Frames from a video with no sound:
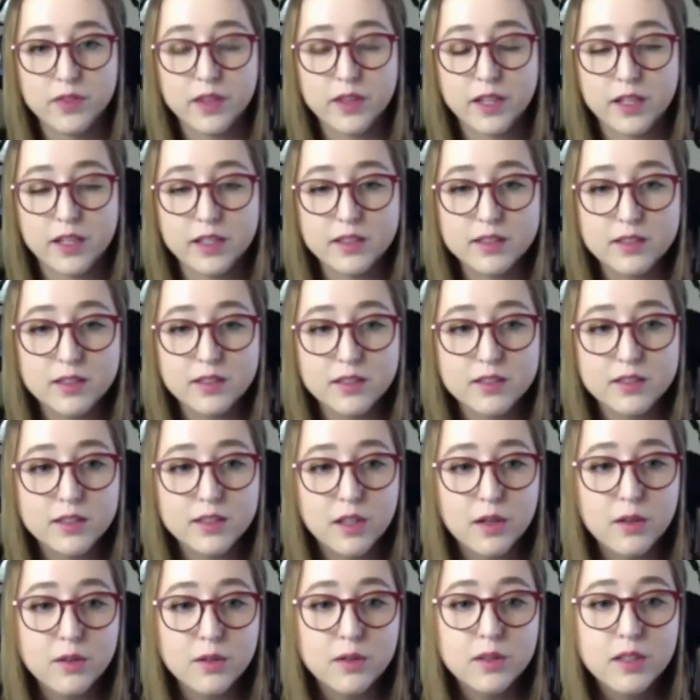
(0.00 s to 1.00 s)
And
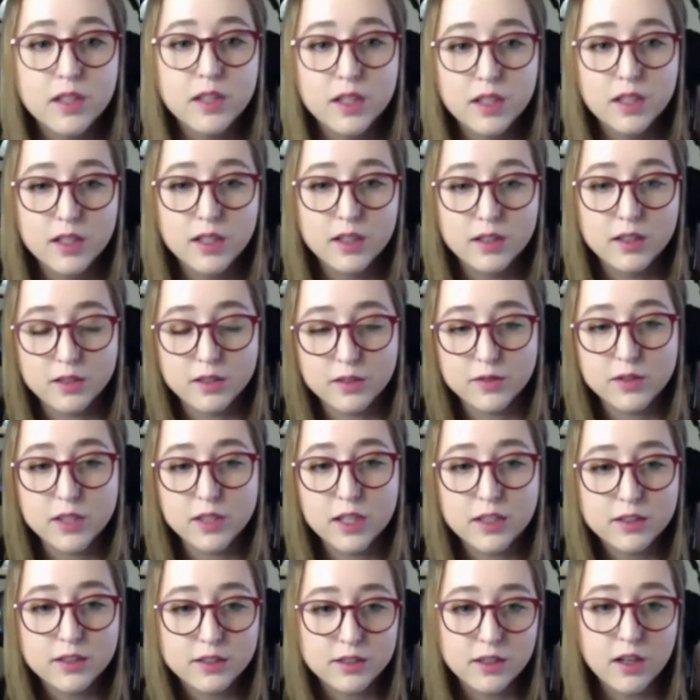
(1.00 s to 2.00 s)
so you've
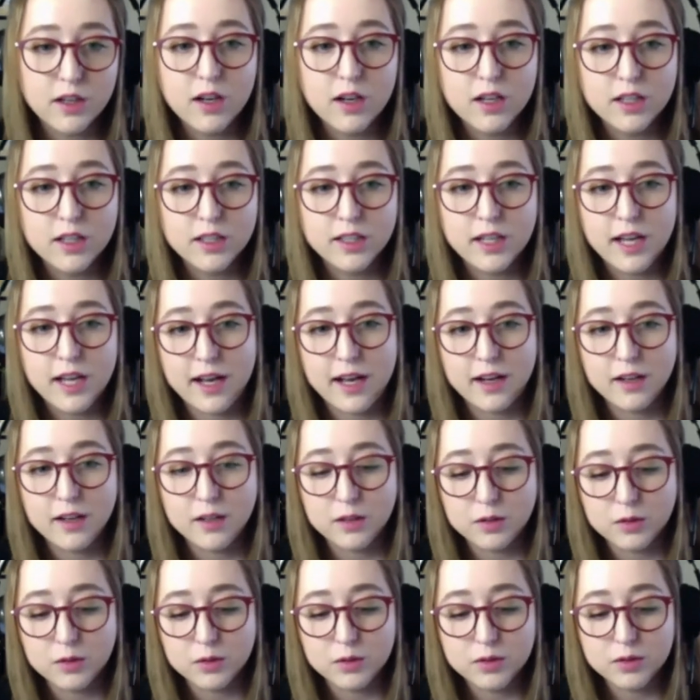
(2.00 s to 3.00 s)
touched on
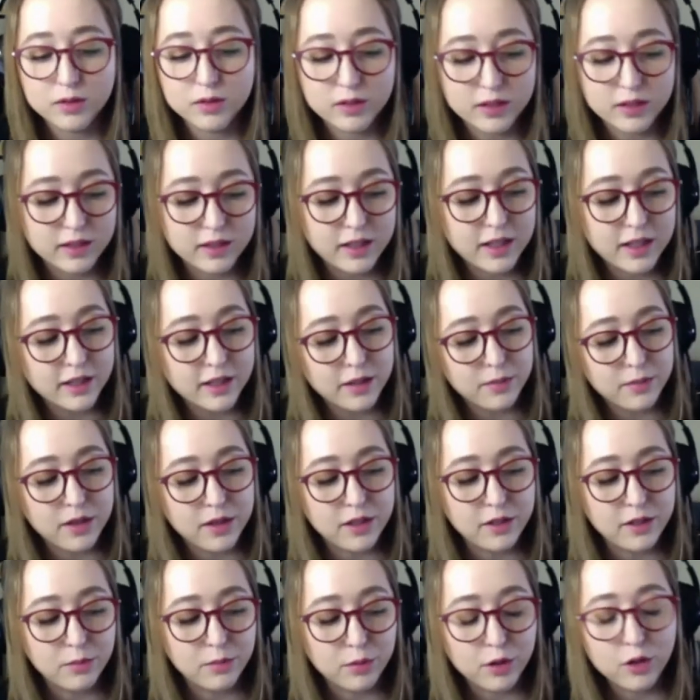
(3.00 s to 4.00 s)
how the
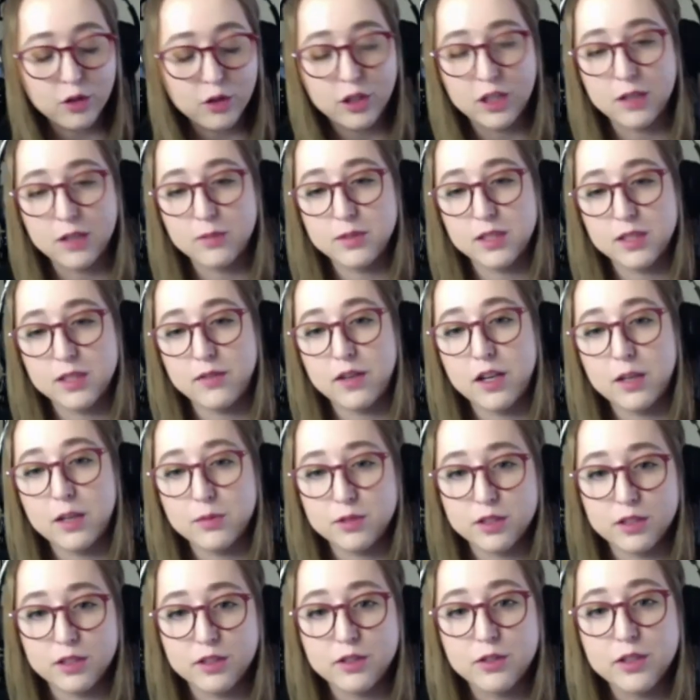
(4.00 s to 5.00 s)
Henley-Putnam programs have helped
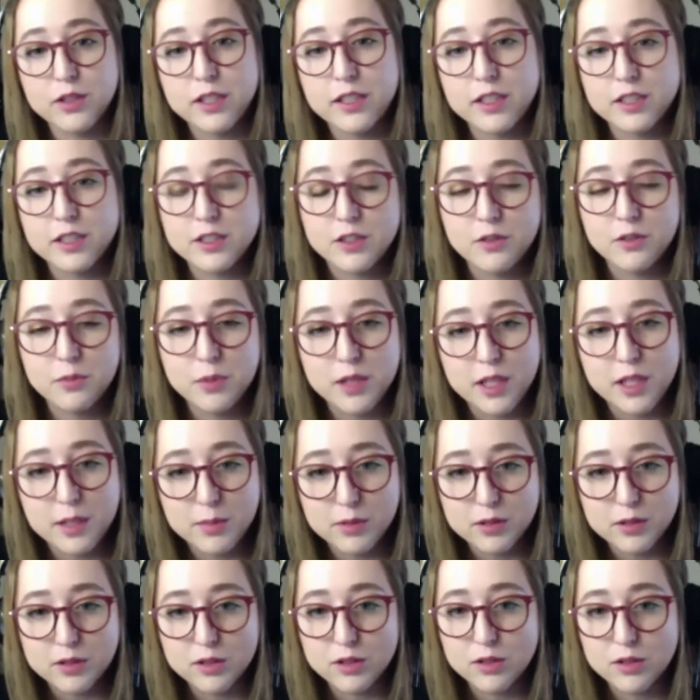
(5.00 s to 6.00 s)
your career because you've been
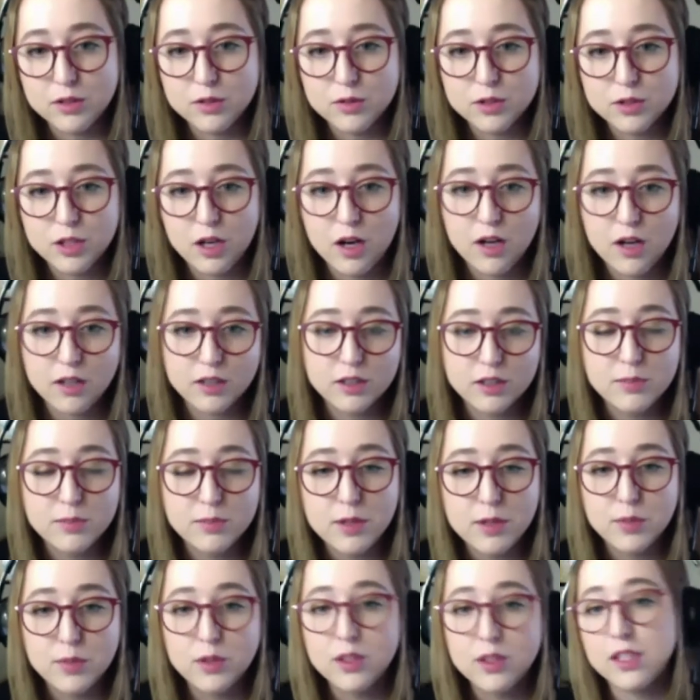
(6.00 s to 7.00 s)
able to talk to
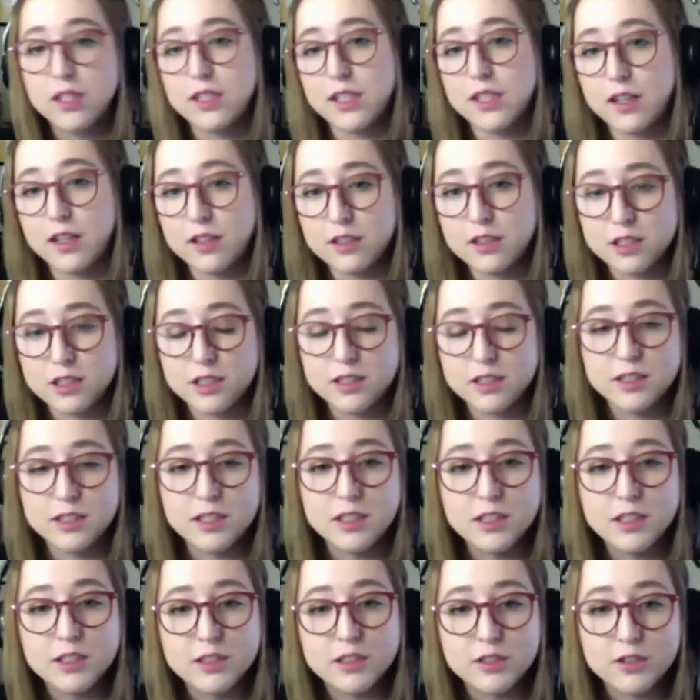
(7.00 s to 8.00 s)
people in the intelligence
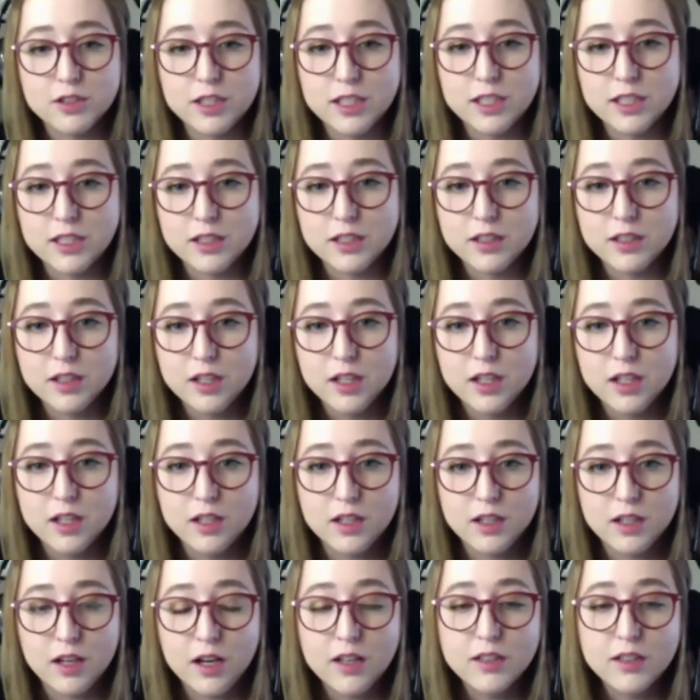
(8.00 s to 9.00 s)
industry and
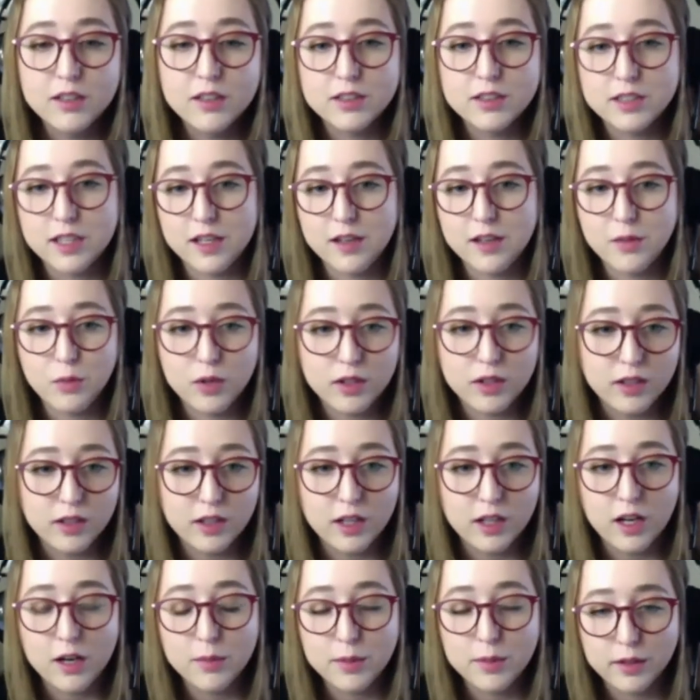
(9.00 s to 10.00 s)
understand where they're
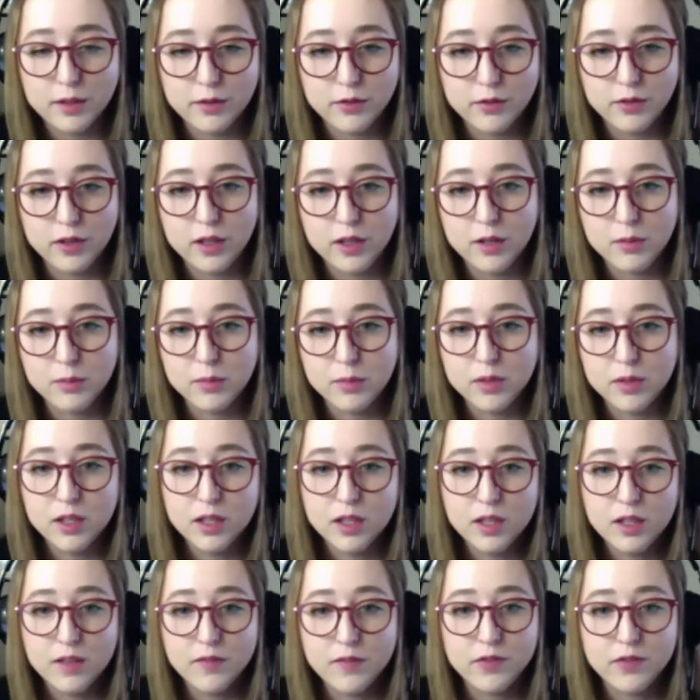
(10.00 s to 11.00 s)
coming from.
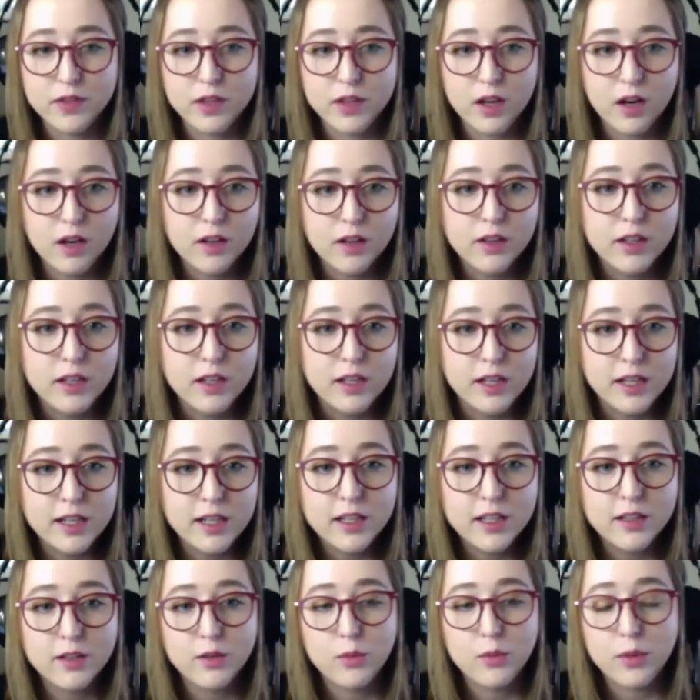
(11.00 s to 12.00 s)
Are there any
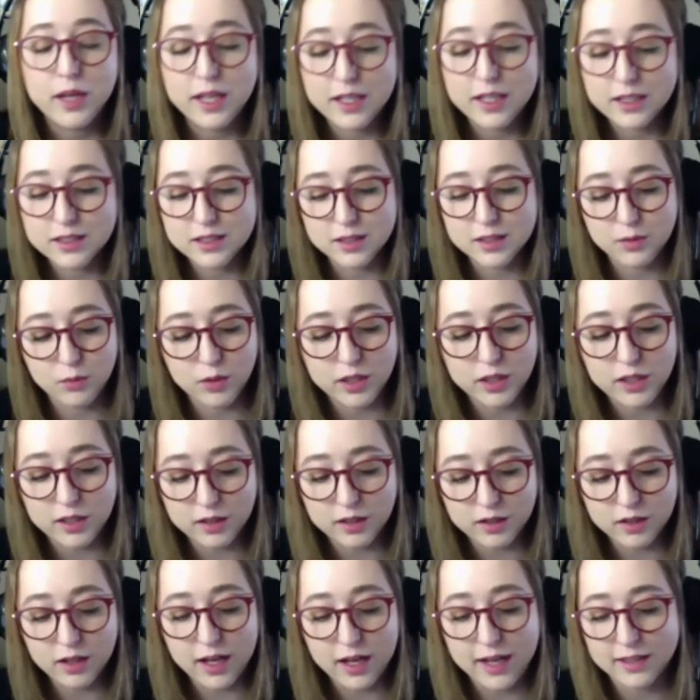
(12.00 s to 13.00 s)
other ways where your
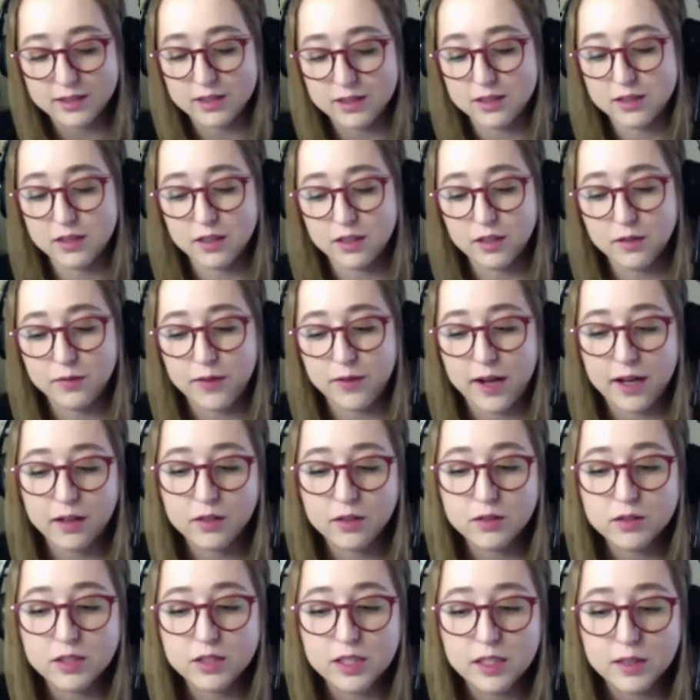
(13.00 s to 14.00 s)
classes or your
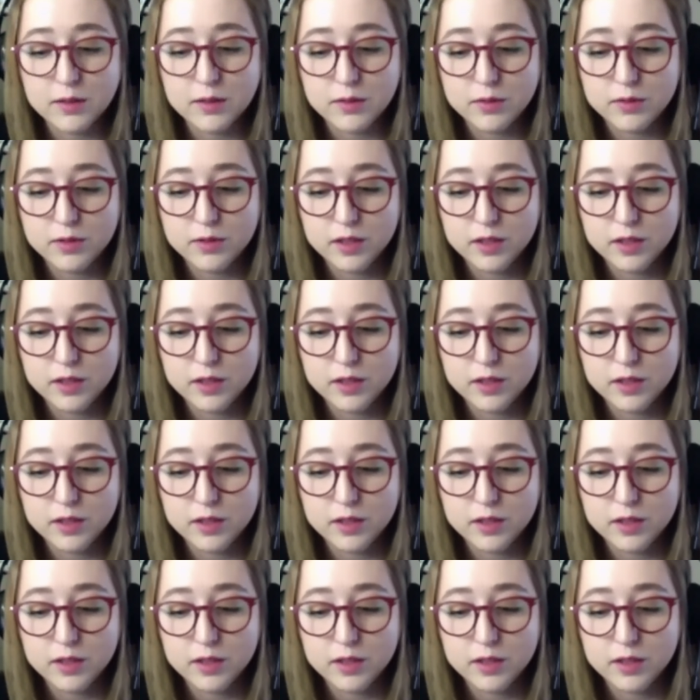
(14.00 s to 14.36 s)
faculty have